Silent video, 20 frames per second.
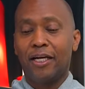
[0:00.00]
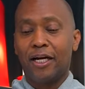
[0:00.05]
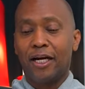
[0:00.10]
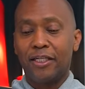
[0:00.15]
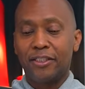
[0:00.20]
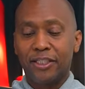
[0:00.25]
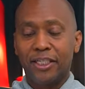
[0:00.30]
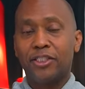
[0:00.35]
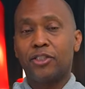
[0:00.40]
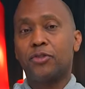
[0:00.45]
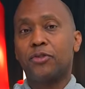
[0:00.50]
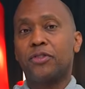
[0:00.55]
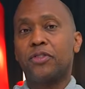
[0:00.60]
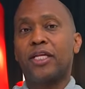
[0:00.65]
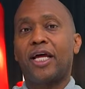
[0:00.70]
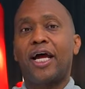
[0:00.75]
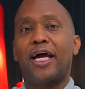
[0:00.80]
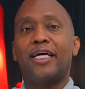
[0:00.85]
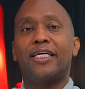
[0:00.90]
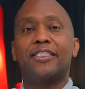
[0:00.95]
Additional to
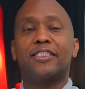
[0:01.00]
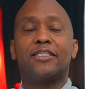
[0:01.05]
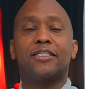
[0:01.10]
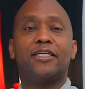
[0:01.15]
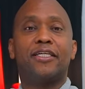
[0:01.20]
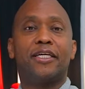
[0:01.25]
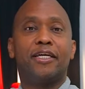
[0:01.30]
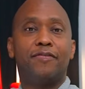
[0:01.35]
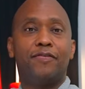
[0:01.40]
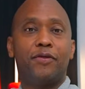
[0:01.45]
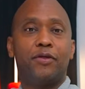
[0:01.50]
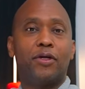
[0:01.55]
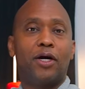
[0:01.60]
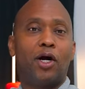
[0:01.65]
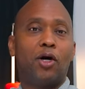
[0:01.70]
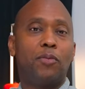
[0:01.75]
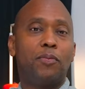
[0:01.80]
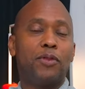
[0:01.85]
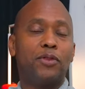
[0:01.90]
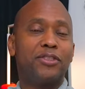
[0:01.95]
that, it's going to give you
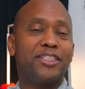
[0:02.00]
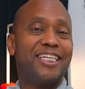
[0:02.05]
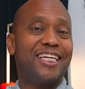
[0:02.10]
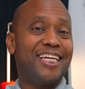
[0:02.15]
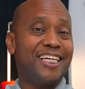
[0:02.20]
almost